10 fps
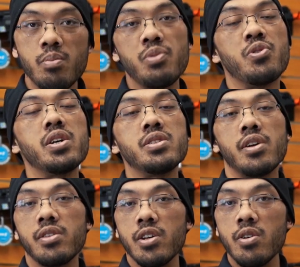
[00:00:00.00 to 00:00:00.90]
Before I
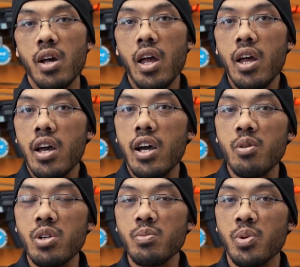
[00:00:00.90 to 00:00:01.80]
start though, I
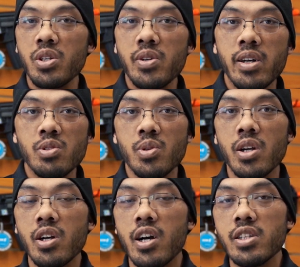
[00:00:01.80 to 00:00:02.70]
want to point you out to
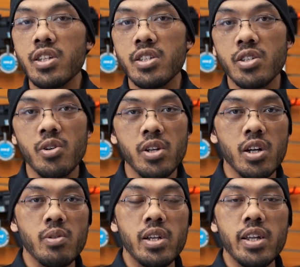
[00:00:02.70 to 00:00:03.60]
our contest going
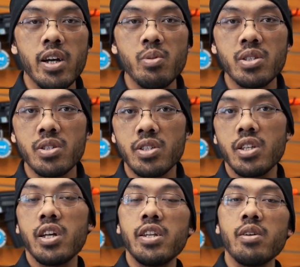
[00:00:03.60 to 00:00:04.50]
on right now. We just
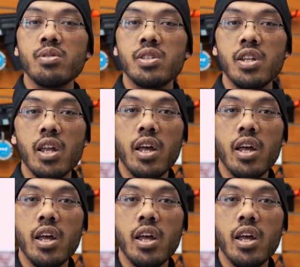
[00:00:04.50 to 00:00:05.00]
announced it.